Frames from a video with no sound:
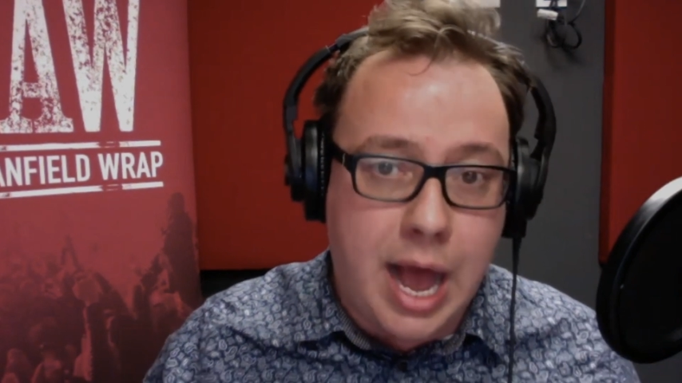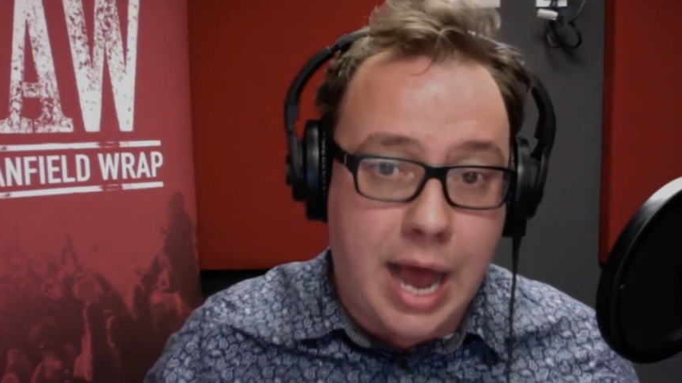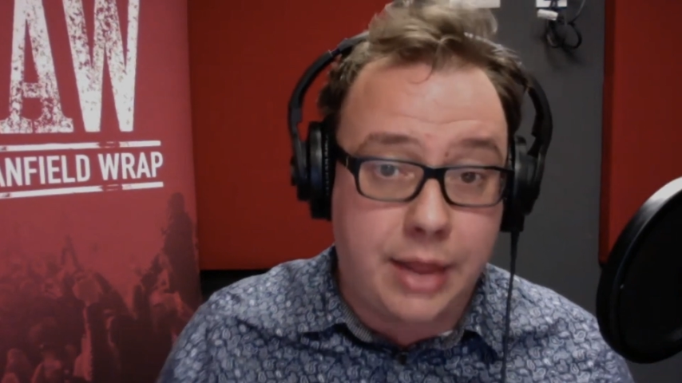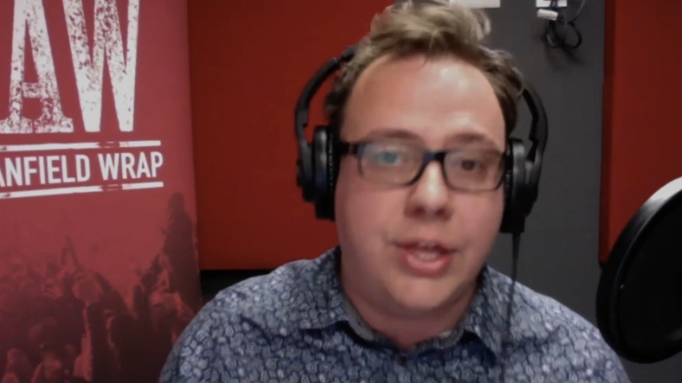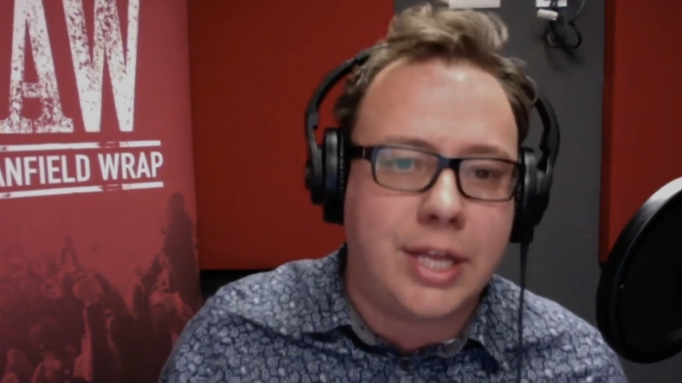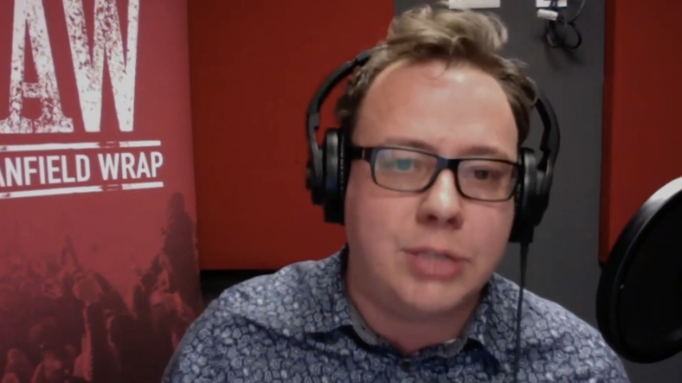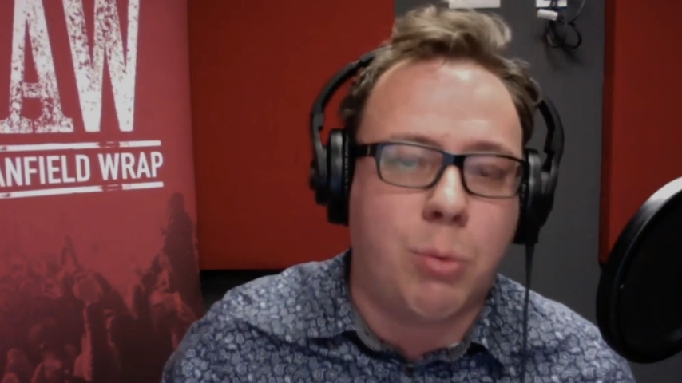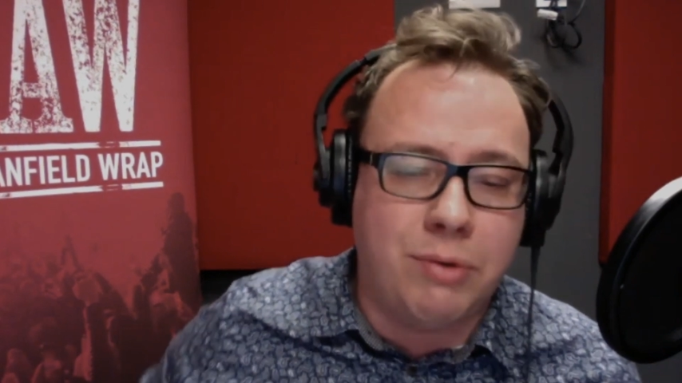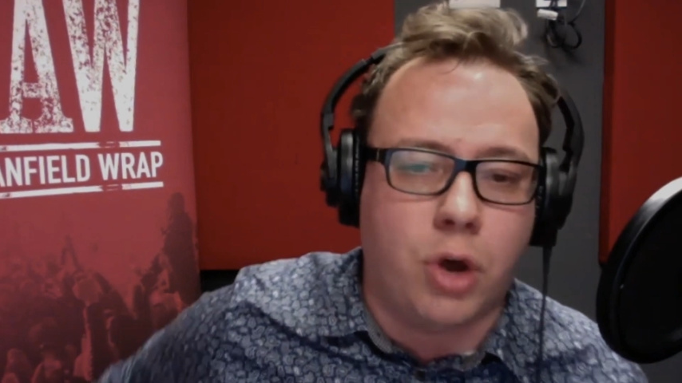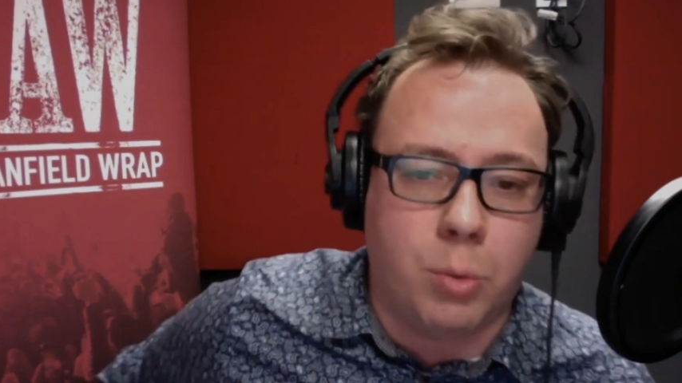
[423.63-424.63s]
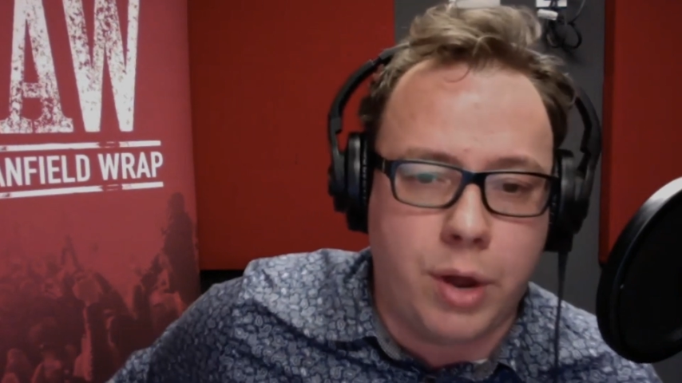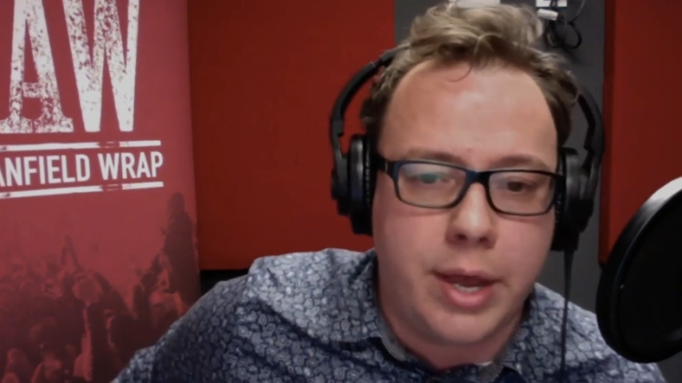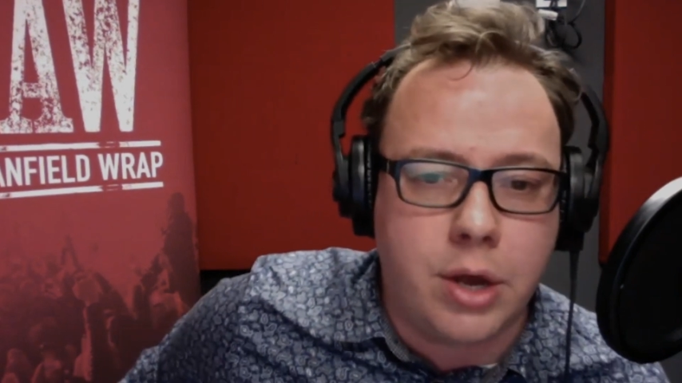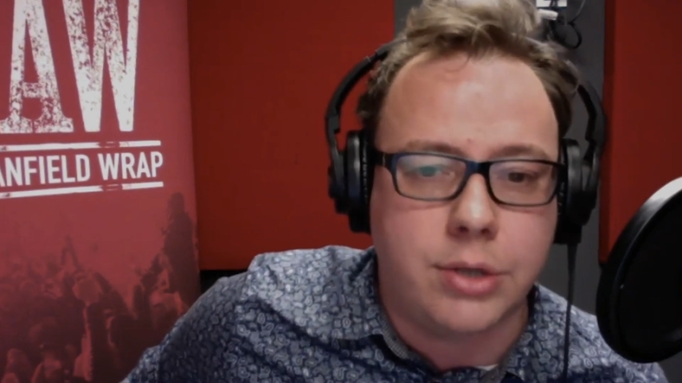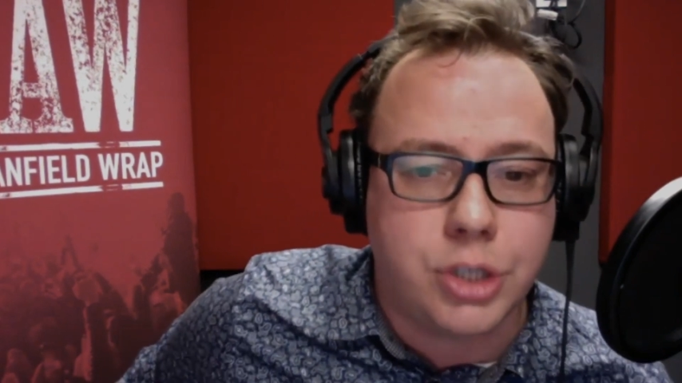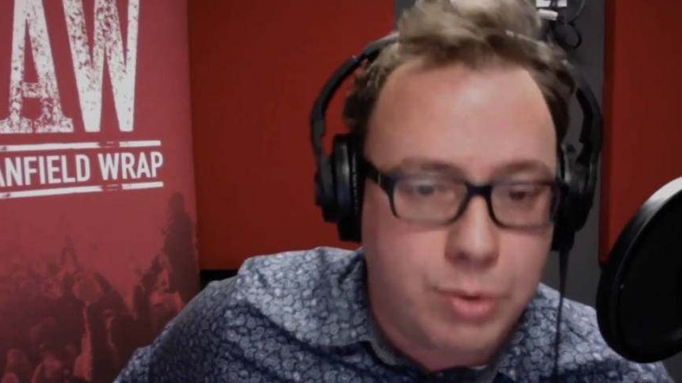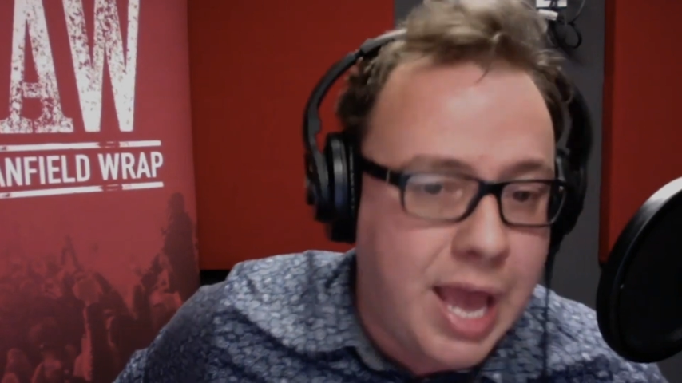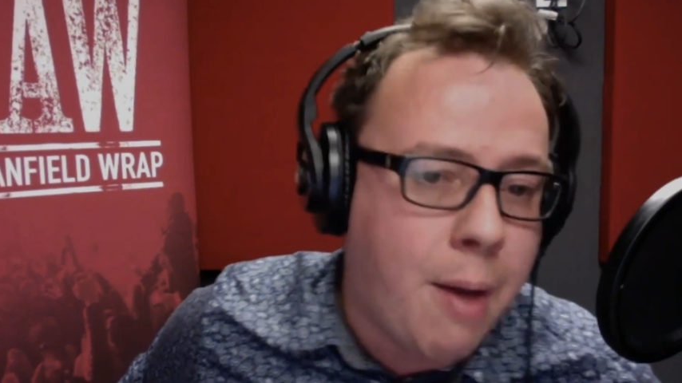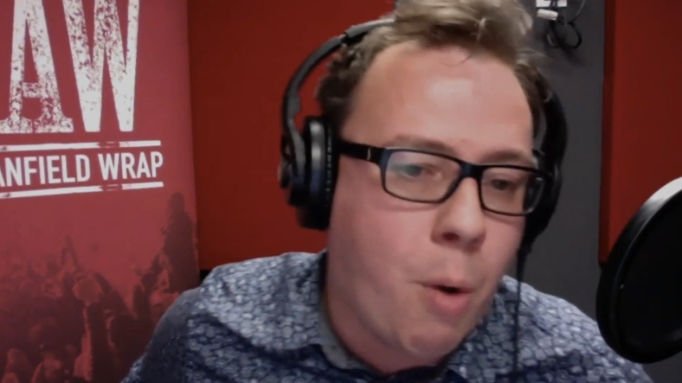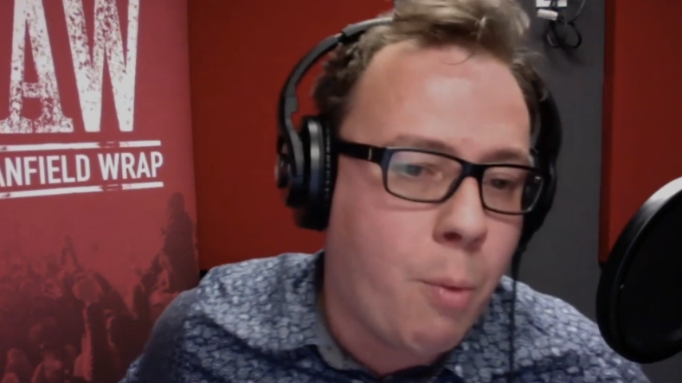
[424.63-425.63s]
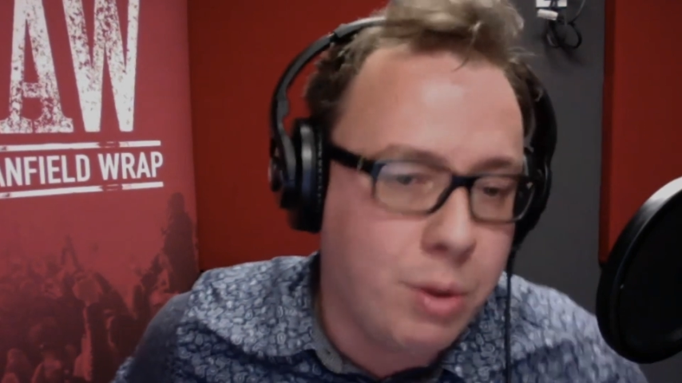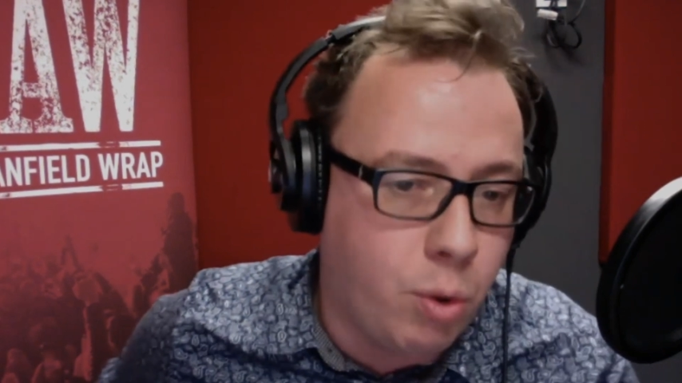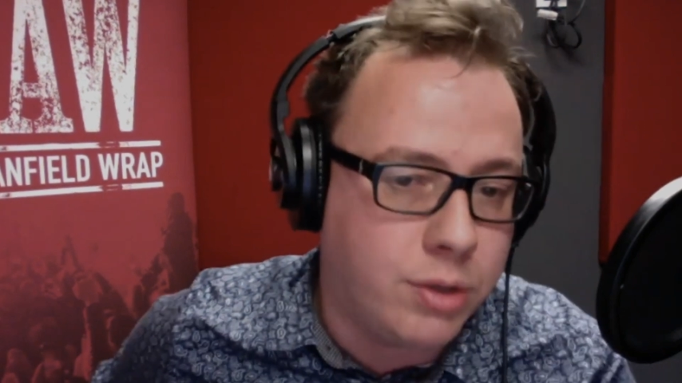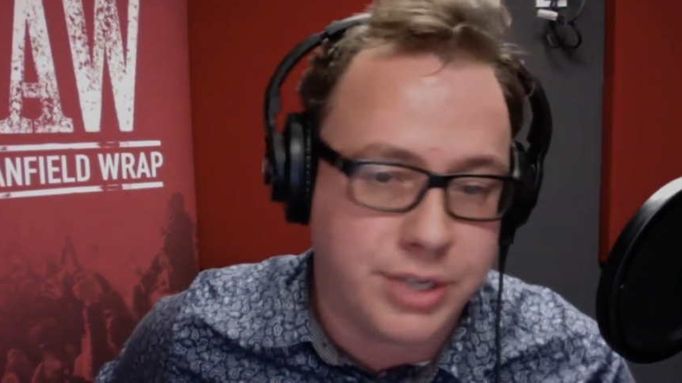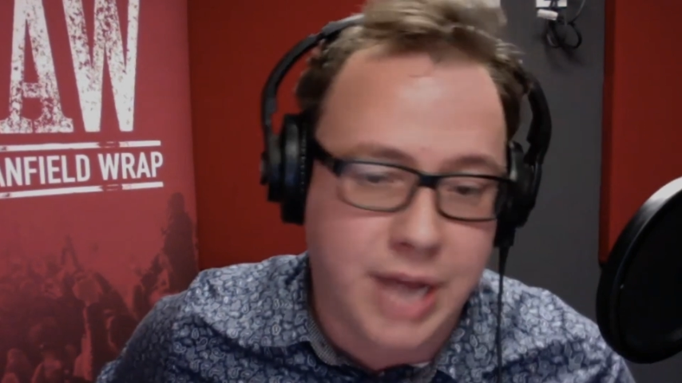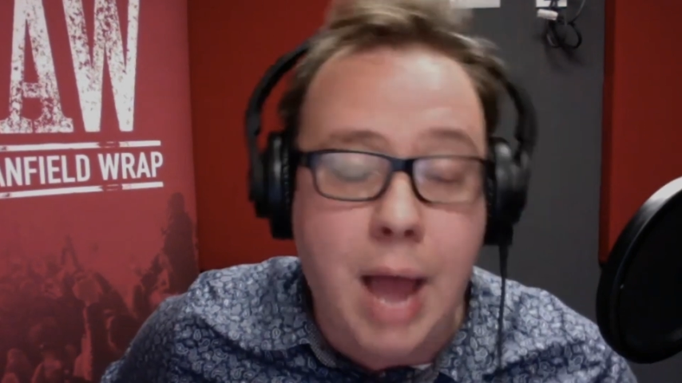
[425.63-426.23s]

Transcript: And I think that's what we've got to work on. So, what we want is,